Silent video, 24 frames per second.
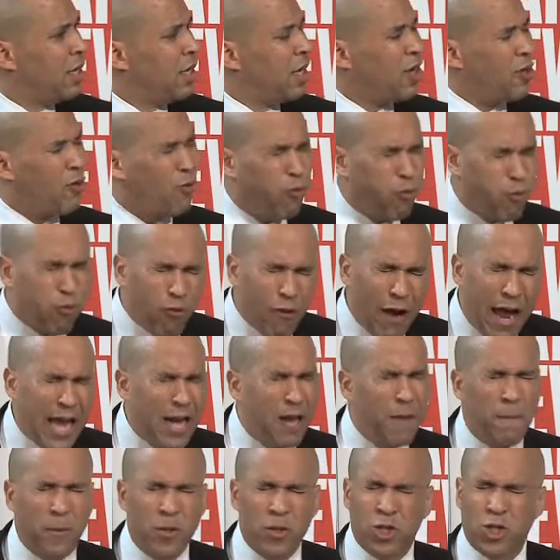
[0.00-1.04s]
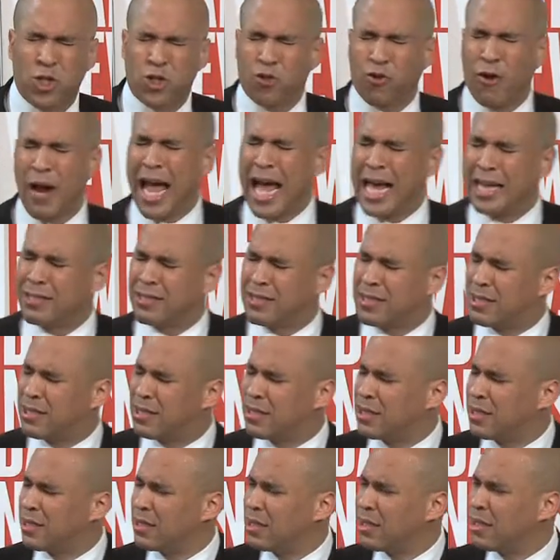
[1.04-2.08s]
Incredible
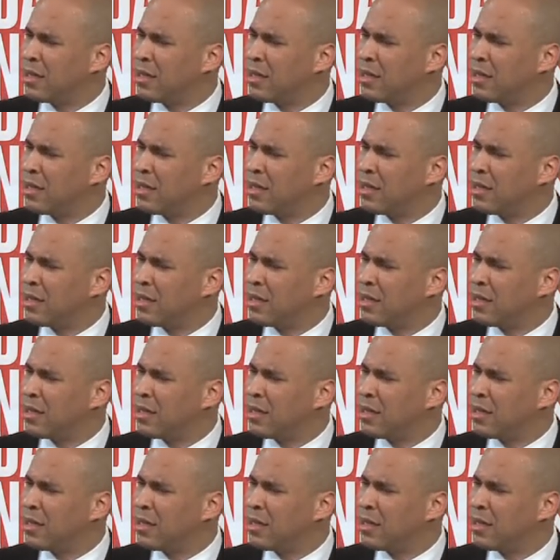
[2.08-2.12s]
stress.